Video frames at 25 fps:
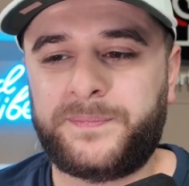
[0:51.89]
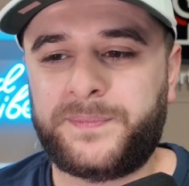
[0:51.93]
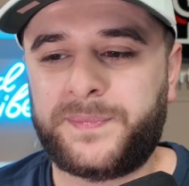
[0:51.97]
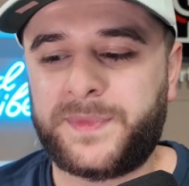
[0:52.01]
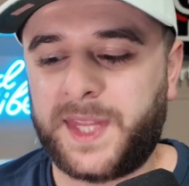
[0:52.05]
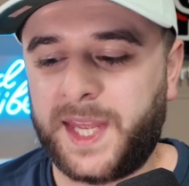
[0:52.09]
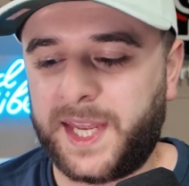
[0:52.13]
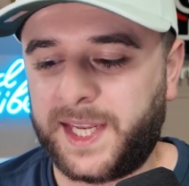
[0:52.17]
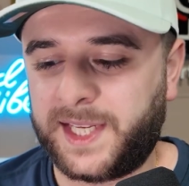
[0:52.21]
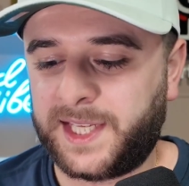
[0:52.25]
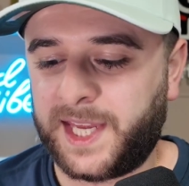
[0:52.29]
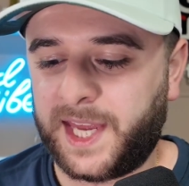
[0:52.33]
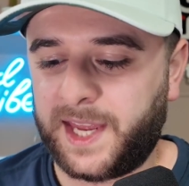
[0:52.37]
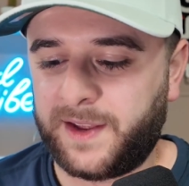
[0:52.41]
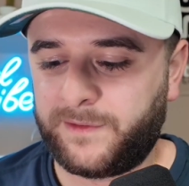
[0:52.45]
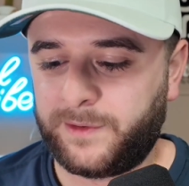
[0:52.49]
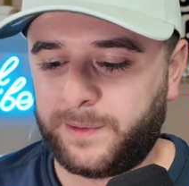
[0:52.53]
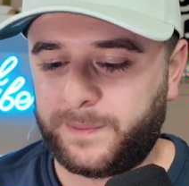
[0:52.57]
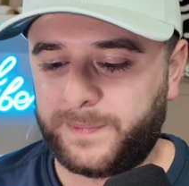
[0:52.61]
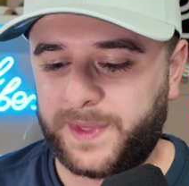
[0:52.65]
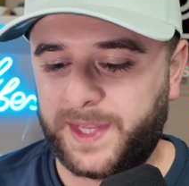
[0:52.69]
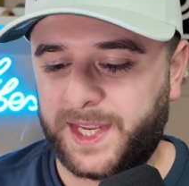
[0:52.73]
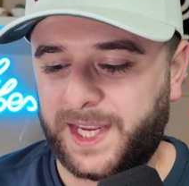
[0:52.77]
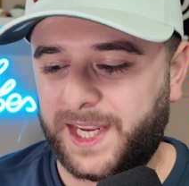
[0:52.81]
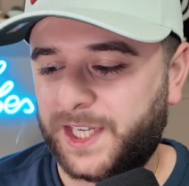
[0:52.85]
They gave
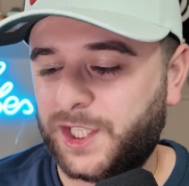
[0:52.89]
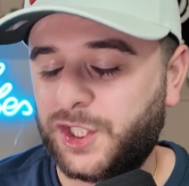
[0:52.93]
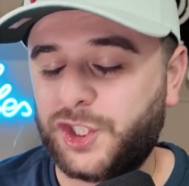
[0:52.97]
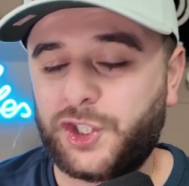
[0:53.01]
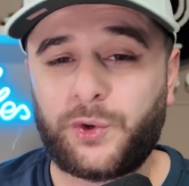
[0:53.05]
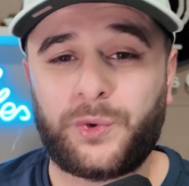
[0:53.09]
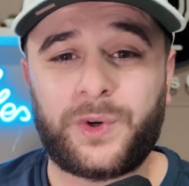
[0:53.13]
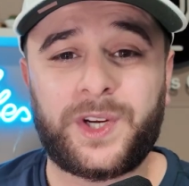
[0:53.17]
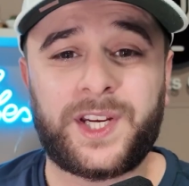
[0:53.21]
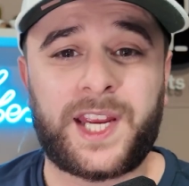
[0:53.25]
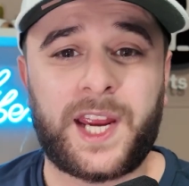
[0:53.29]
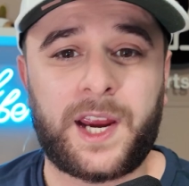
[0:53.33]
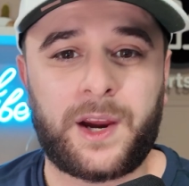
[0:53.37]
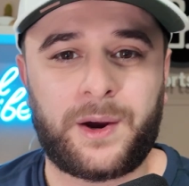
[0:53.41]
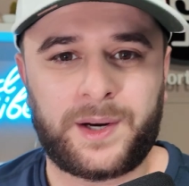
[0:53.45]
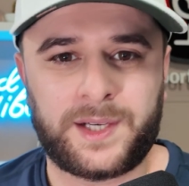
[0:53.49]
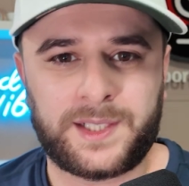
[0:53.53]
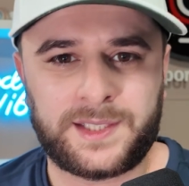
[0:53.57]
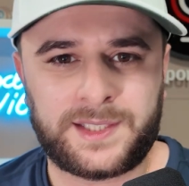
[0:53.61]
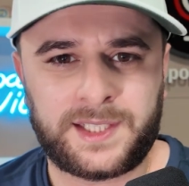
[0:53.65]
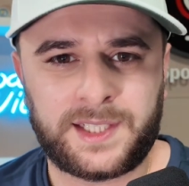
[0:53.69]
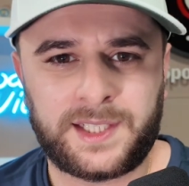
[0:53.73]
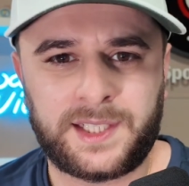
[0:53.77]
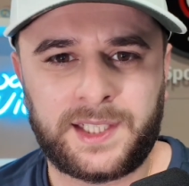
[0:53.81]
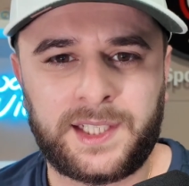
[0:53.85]
him the injury
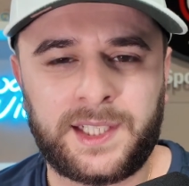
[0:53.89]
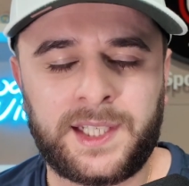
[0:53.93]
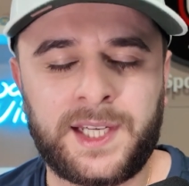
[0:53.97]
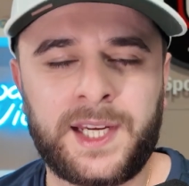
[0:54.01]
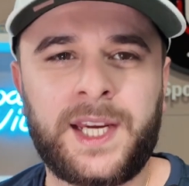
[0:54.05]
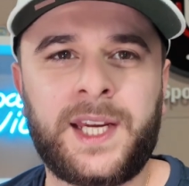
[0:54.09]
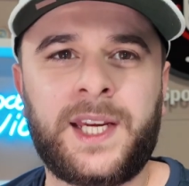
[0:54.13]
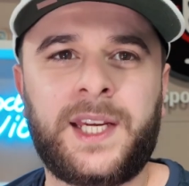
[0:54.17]
guarantee.